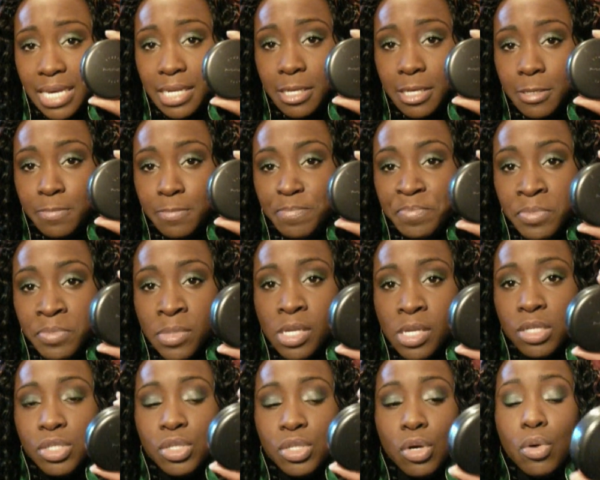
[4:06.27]
did.
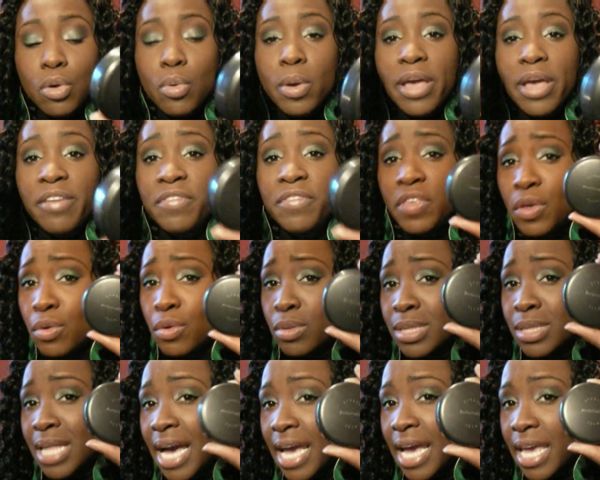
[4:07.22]
So if
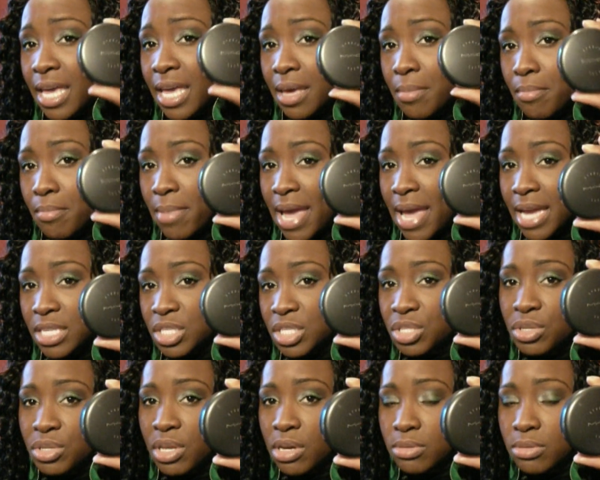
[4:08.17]
you like MAC
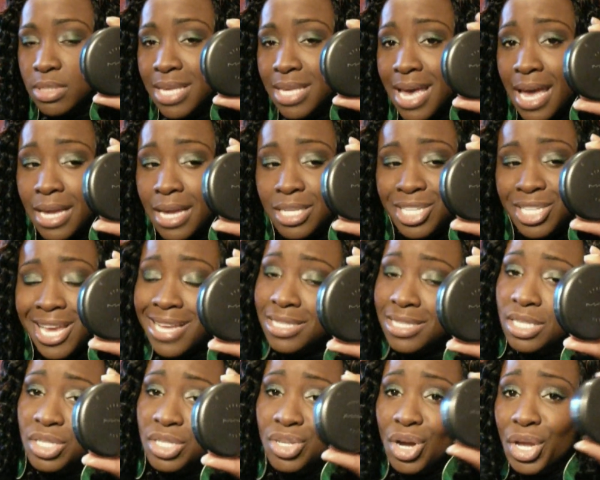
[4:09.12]
Studio Tech,
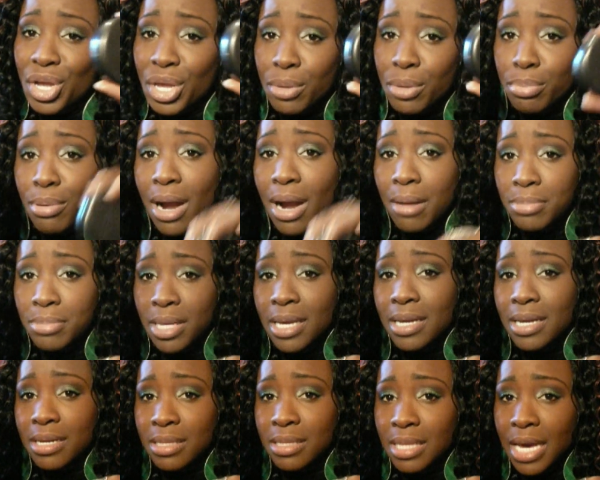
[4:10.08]
chances are you're
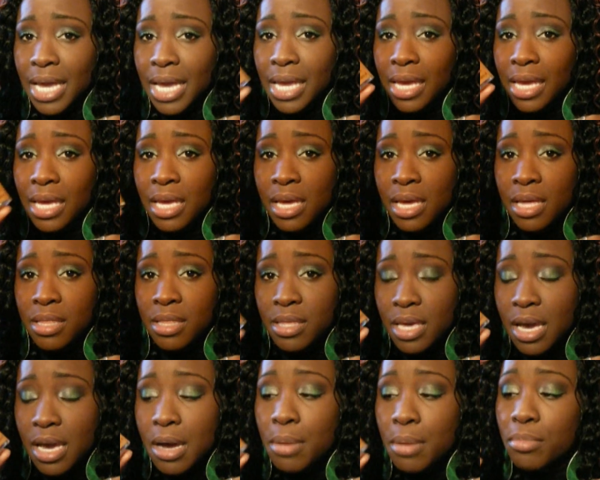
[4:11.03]
probably gonna like
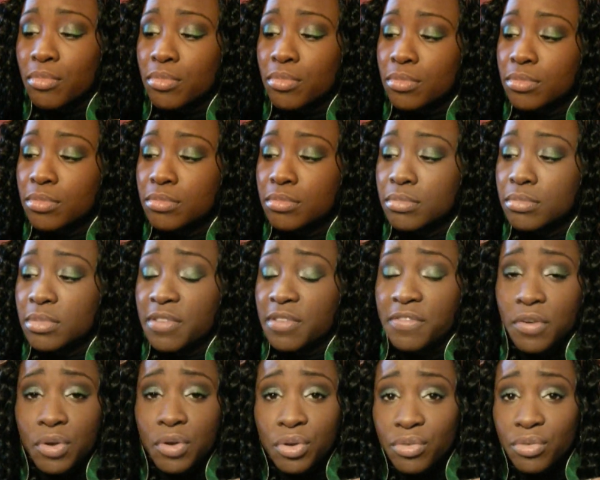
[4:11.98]
the
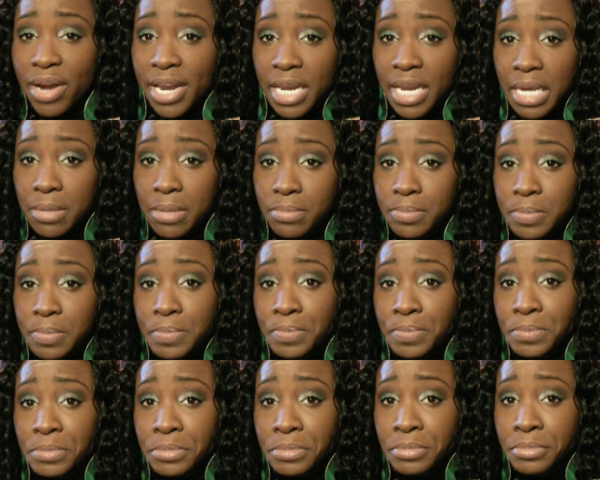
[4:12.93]
Photo Ready.
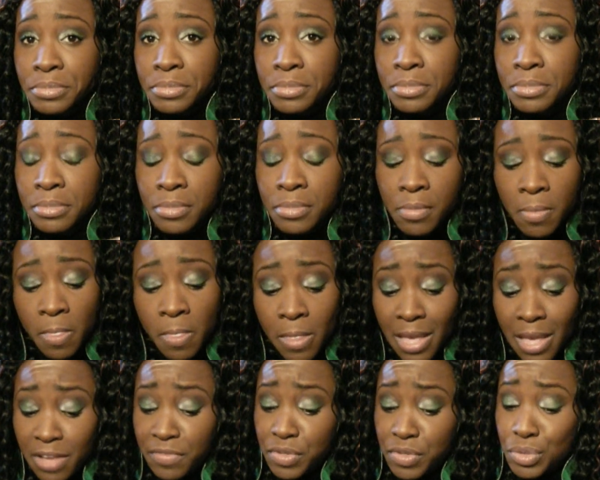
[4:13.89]

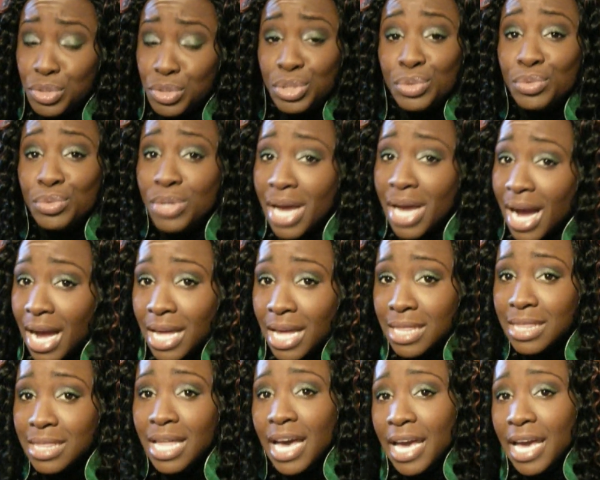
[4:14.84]
If you do
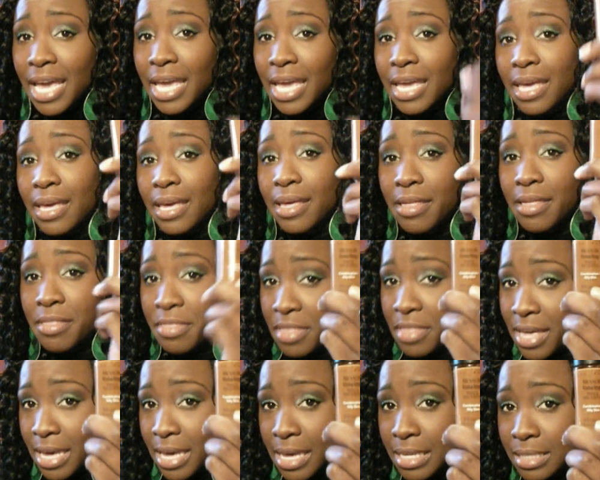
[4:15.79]
not like
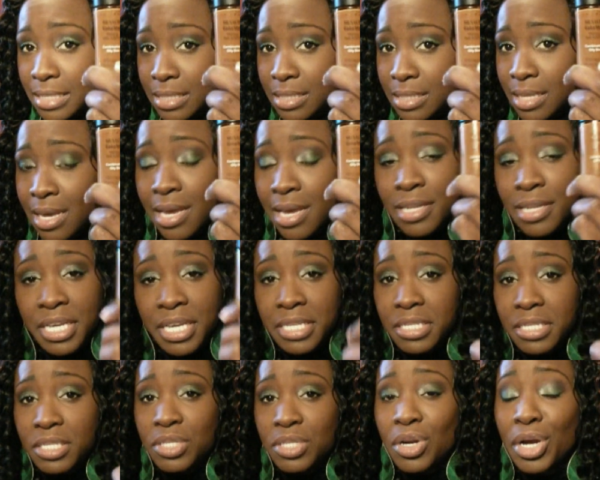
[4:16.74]
this,
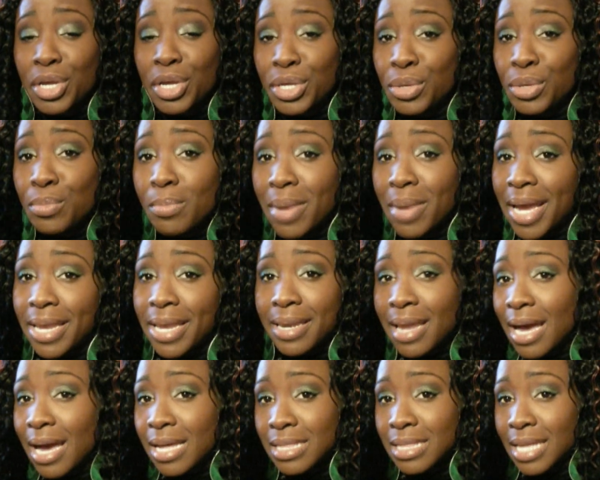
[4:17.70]
chances are you
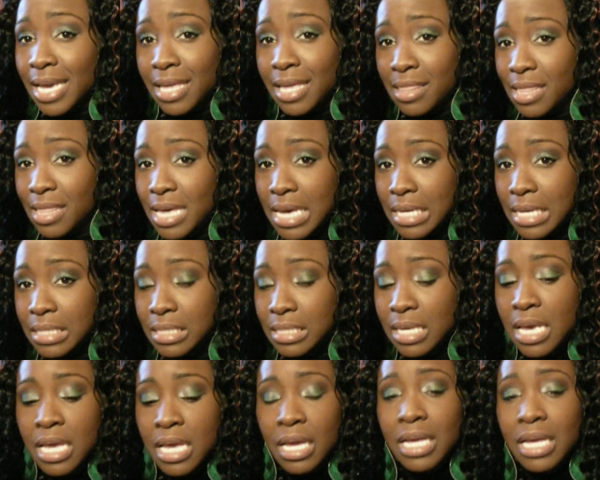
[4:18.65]
might not like this,
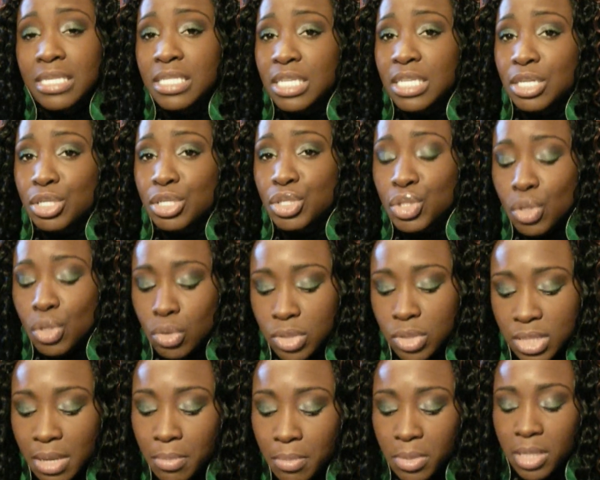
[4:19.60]
because they're
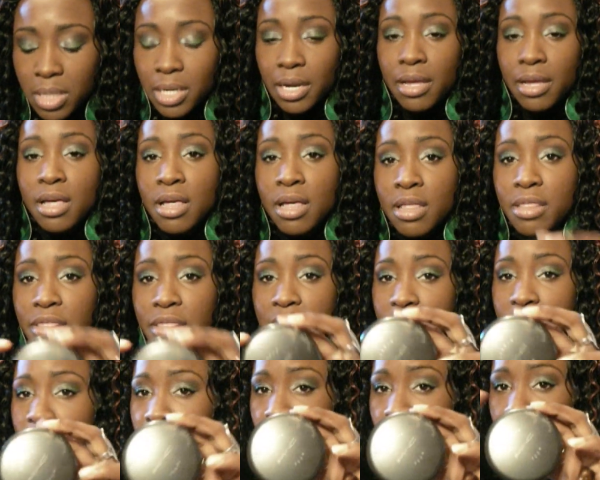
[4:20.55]
so similar.
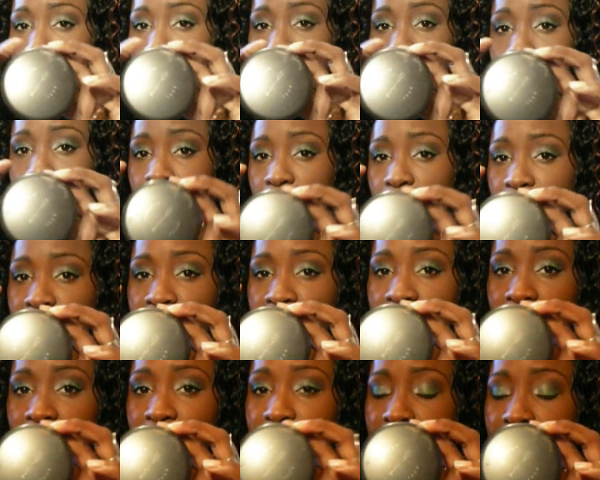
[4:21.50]
These two items are
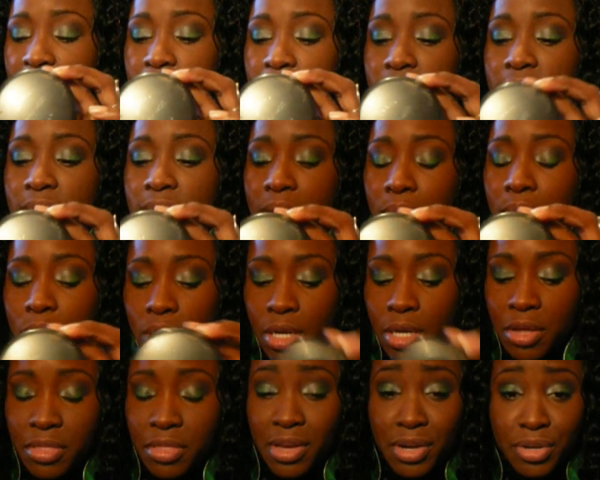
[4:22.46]
very, very
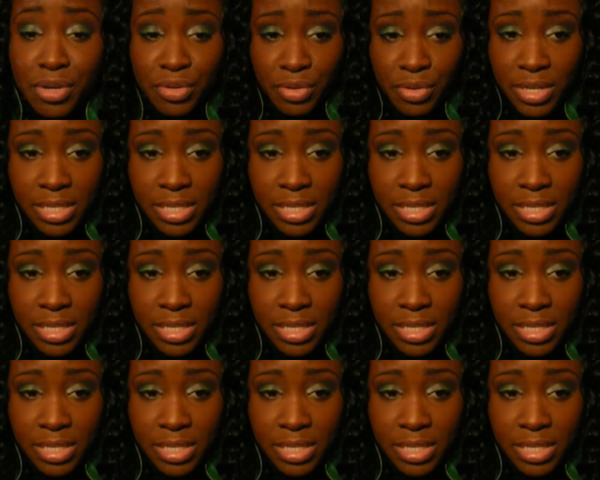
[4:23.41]
similar. They're